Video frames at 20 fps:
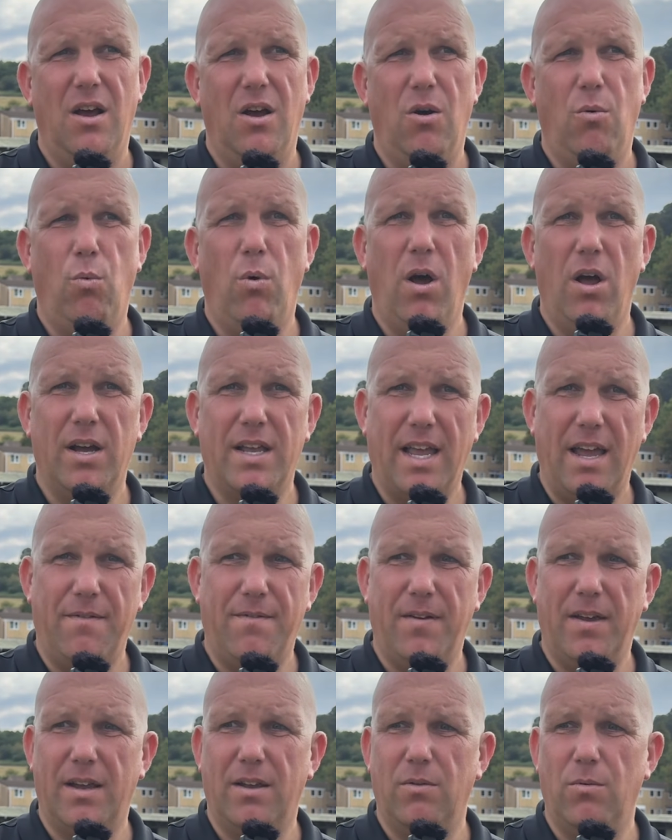work
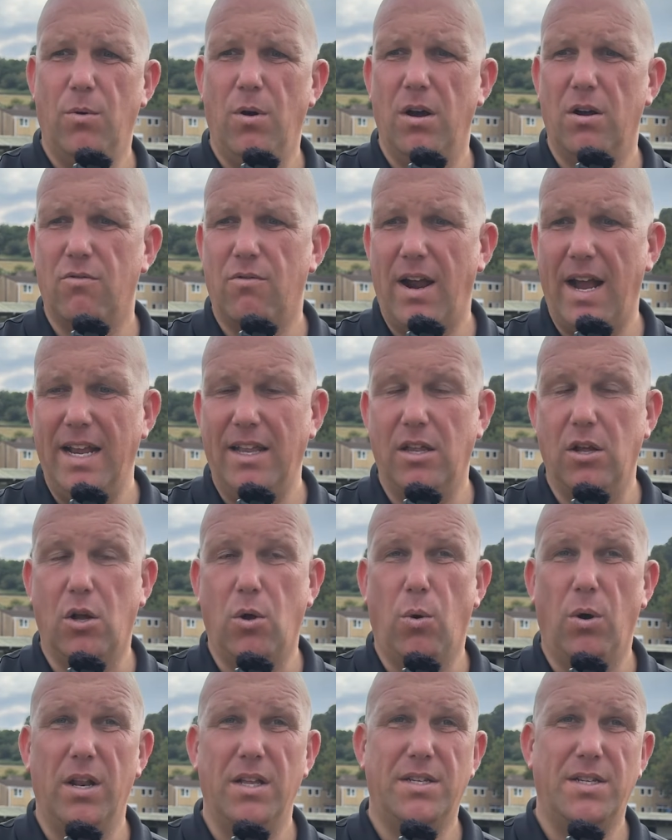ethic, the work rate, the
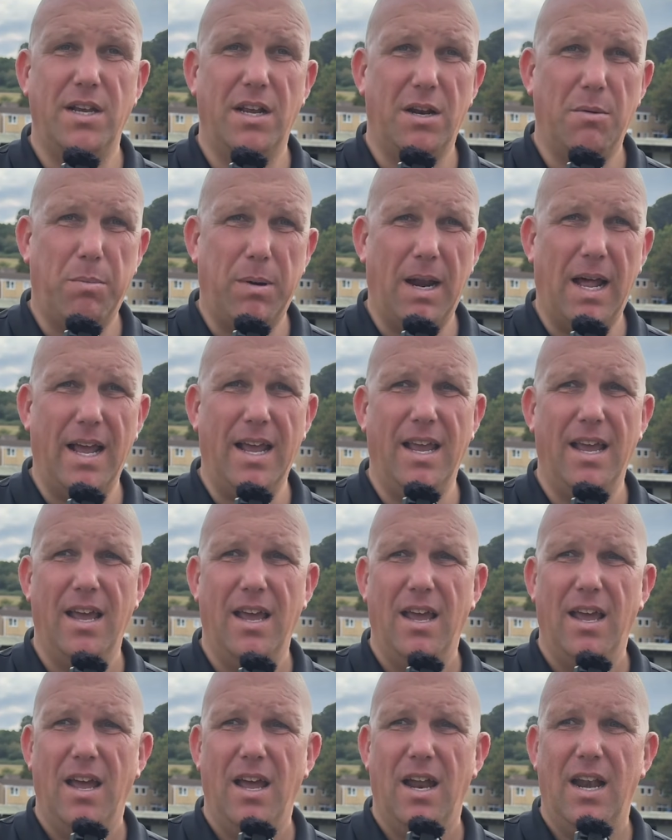quality of the play
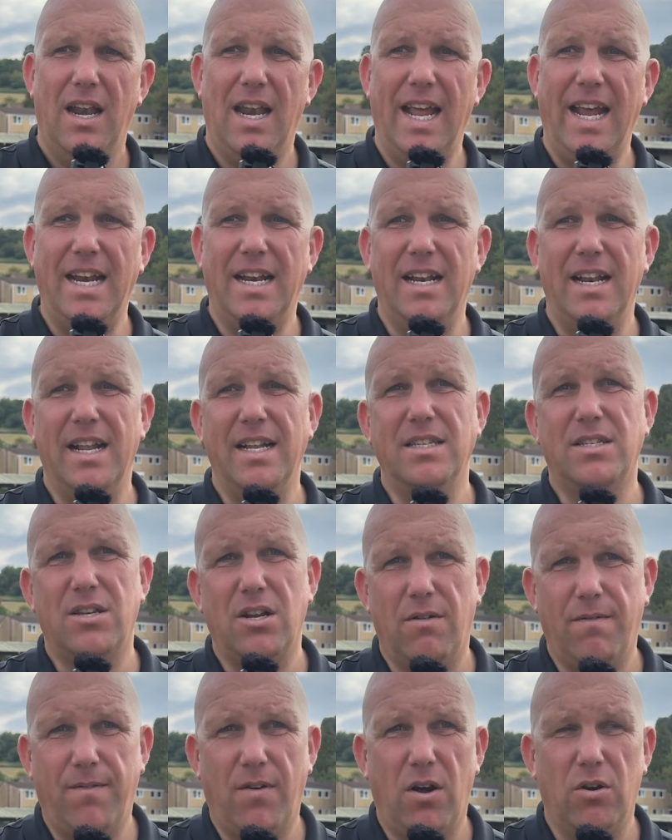leading into
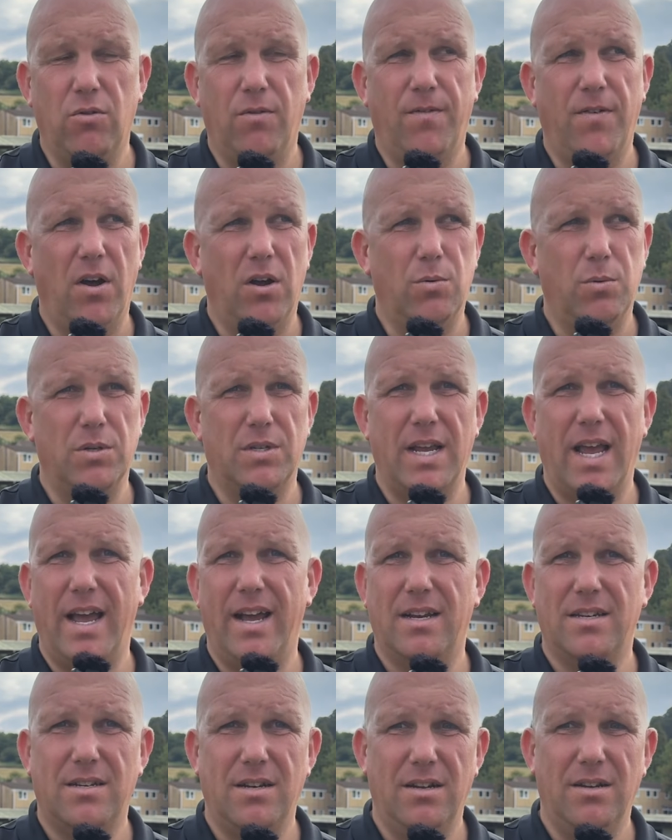the final third was
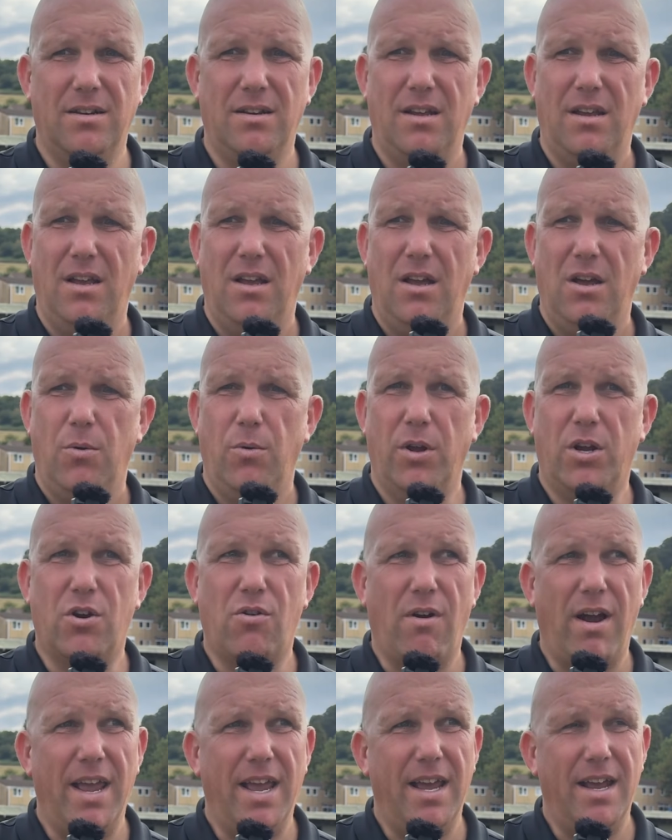excellent. We
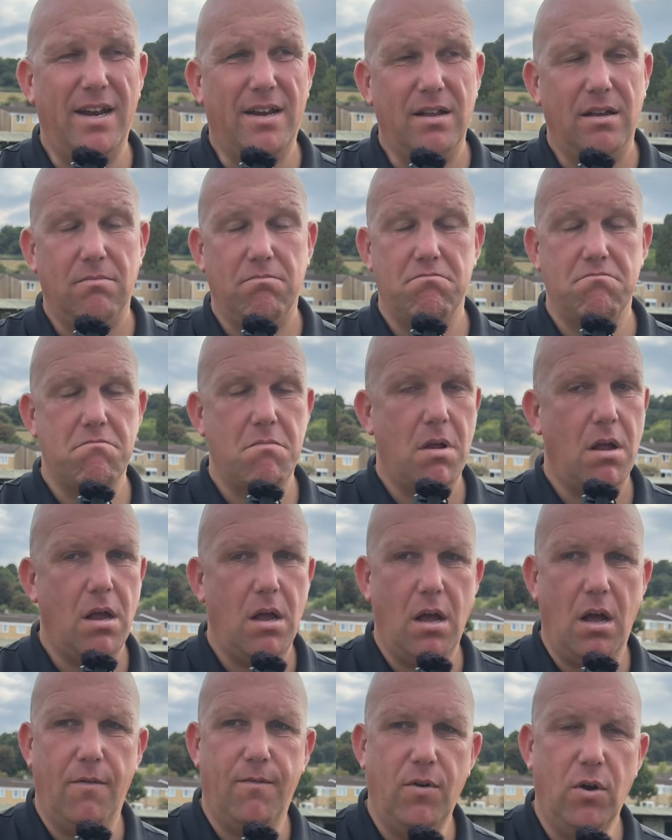created,
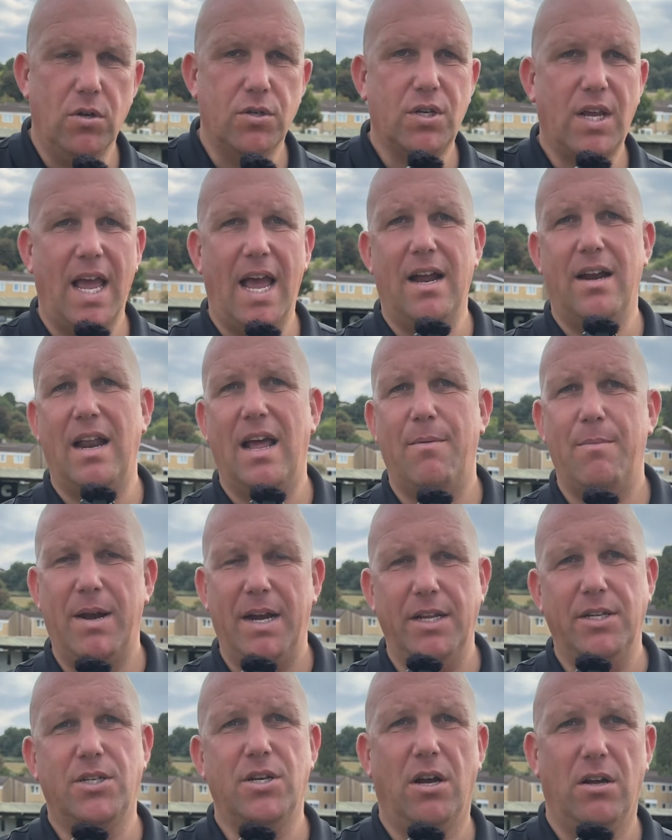I've lost count how
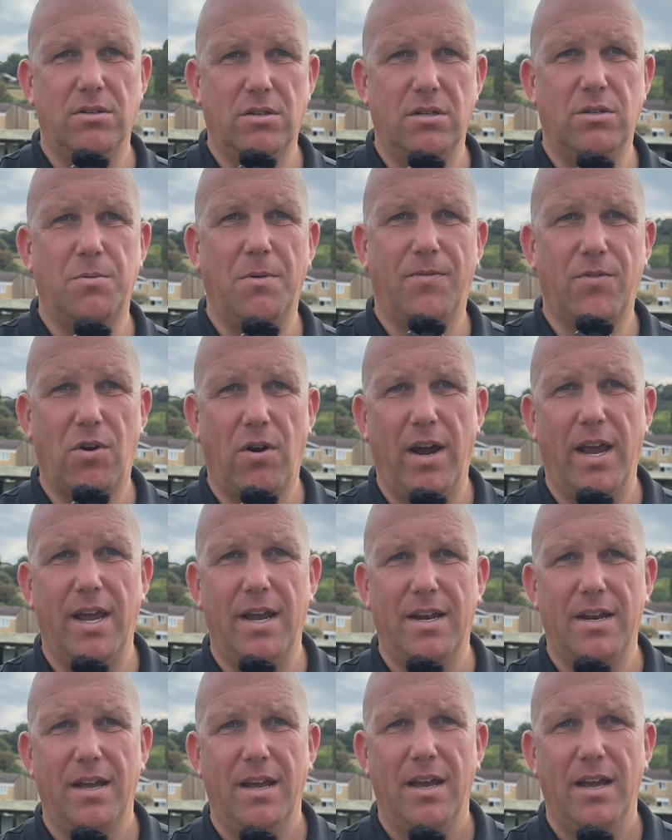many chances we've created.